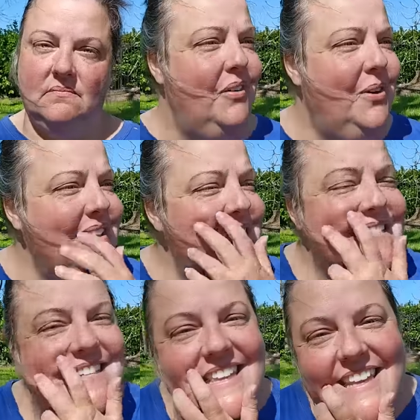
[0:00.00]
when they
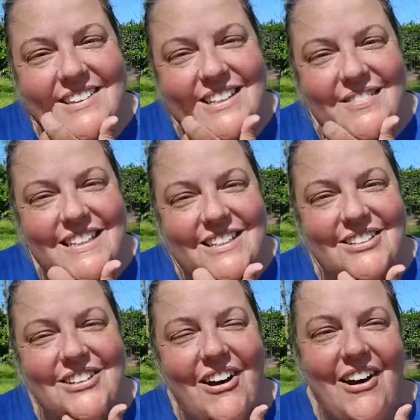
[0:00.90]
see that you're living in
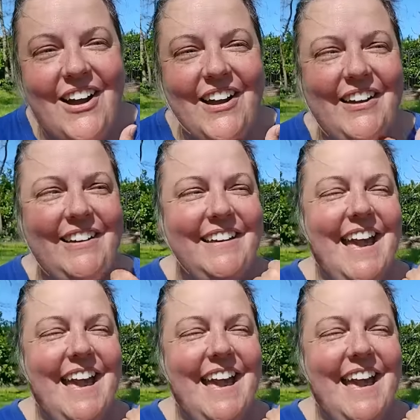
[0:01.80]
your car